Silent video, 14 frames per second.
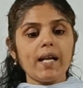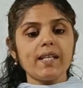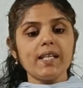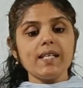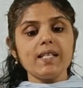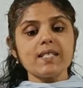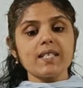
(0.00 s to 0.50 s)

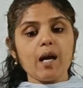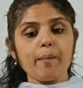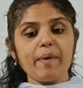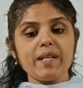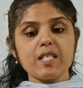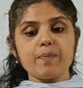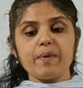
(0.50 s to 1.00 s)
at its
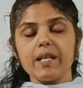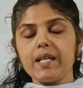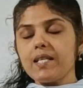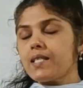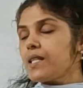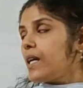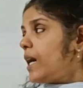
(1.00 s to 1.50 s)
commencement. That
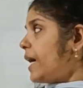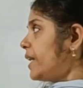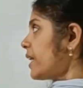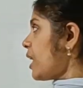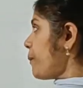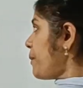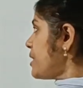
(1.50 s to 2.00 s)
is, at
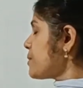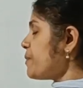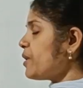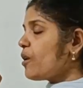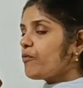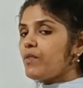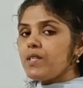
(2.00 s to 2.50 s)
the
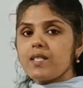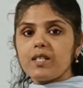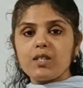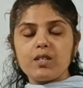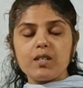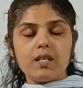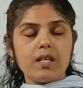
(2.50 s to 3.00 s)
commencement of this
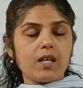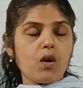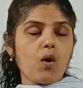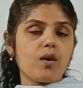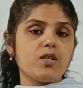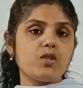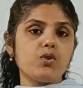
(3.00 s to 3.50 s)

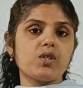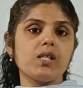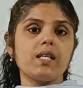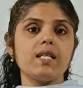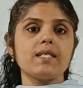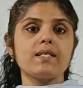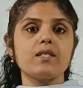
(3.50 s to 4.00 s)

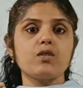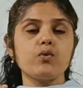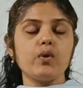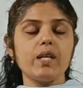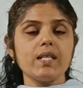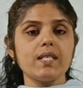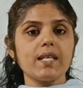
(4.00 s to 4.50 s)
Constitution, that is
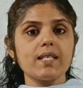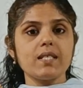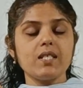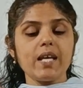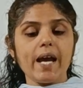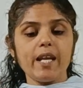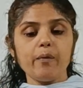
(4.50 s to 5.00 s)

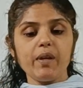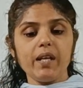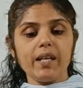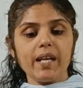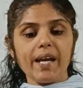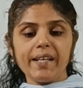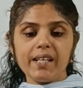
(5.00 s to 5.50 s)
26
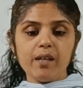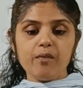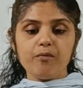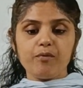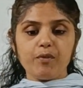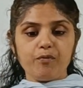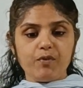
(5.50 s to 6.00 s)
January
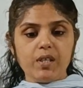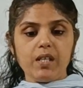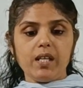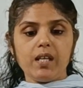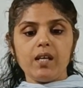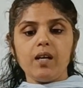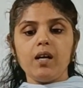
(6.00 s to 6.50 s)

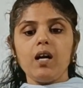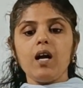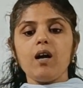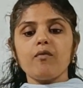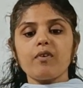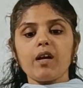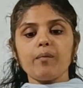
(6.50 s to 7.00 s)
1950.
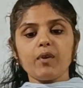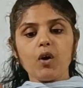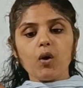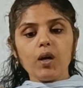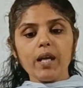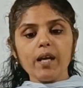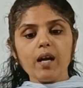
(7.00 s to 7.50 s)

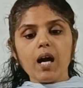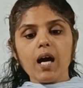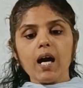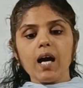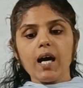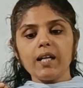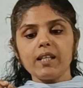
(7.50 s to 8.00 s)
Only
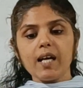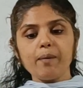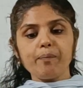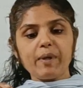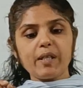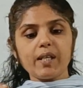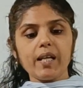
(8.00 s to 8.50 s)
at
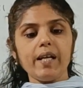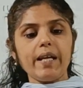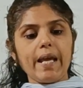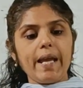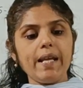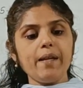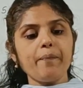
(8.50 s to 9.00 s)
that particular
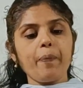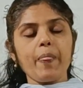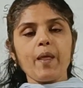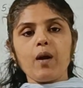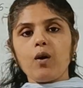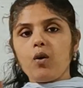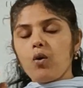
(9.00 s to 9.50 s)
date,
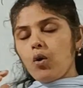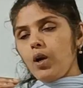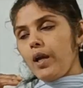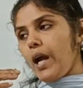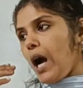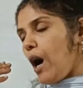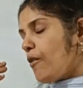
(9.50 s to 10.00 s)

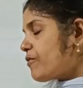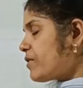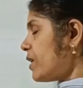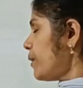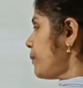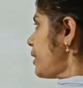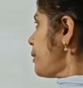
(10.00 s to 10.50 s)
only
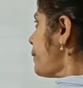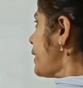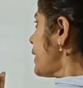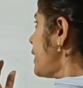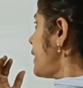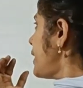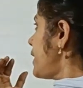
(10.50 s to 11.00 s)
after that
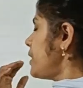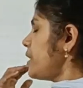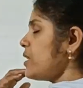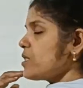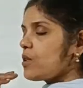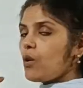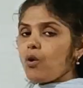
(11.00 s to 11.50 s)
particular date,
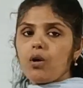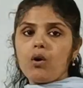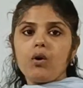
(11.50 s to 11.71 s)
that is